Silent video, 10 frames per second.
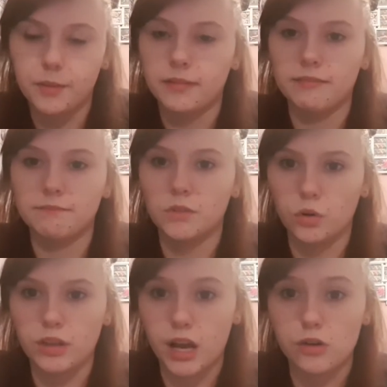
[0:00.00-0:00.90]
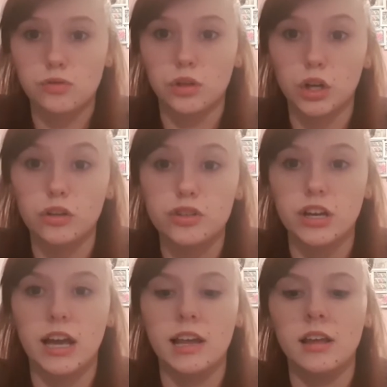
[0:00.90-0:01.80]
But I'm like, no, the actual
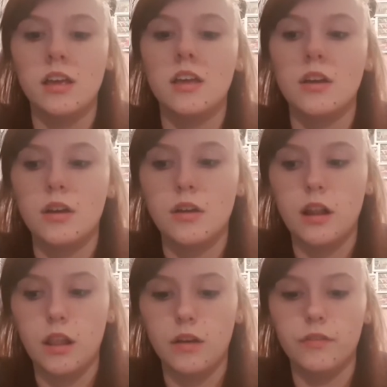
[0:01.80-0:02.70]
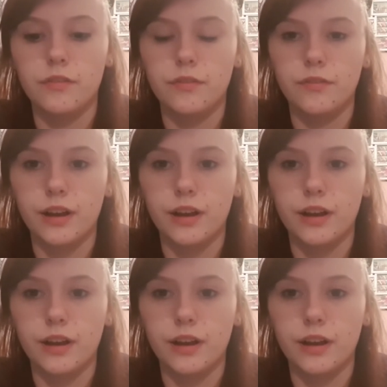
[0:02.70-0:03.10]
culture I love.